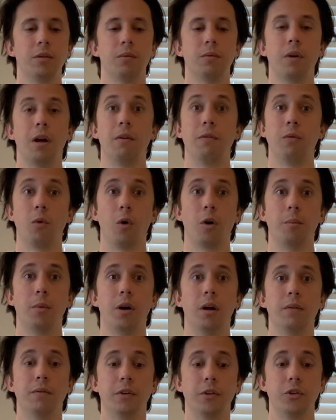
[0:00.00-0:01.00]
a form
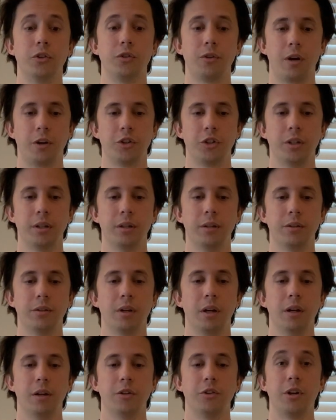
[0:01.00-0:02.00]
of instructions,
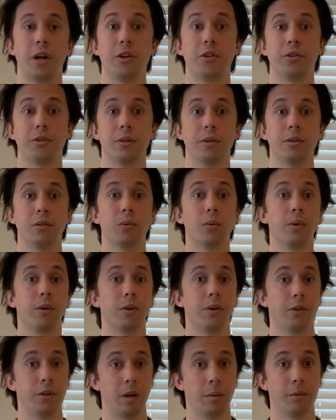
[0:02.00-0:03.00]
gestures, or
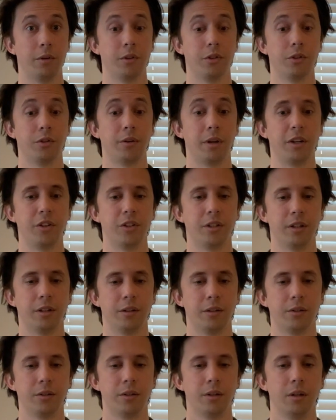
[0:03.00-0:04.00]

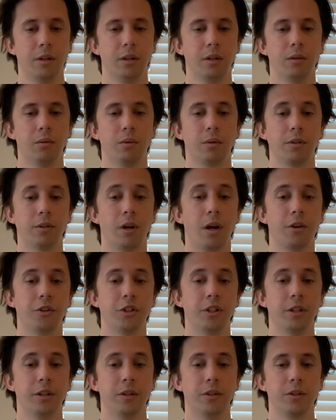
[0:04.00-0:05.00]
demonstrations, or
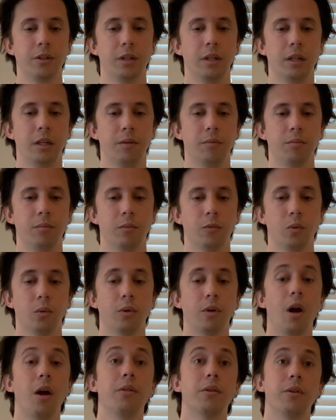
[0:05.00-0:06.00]
touches,
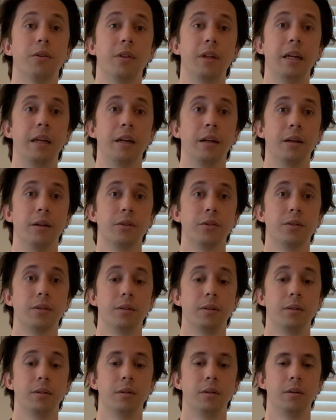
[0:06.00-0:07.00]
or other things
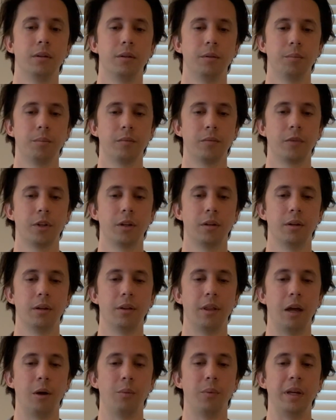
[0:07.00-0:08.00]

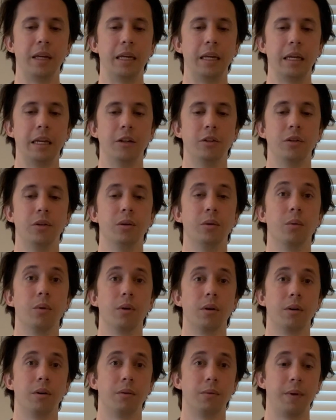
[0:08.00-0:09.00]
that we do
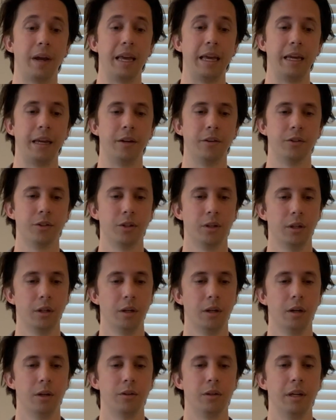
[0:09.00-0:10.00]
or arrange
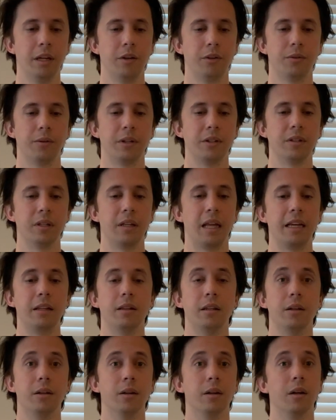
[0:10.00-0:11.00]
to increase the
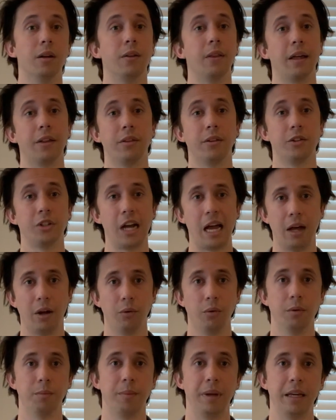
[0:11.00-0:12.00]
likelihood that the child
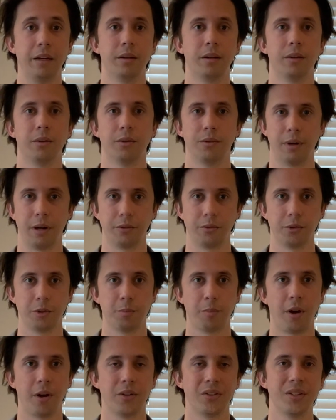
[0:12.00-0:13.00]
would make correct
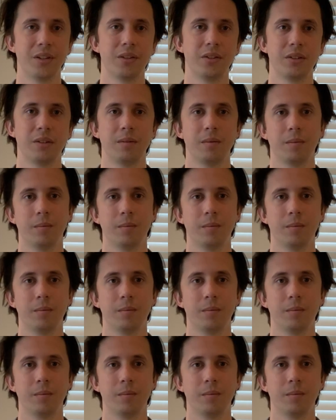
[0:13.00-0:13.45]
responses.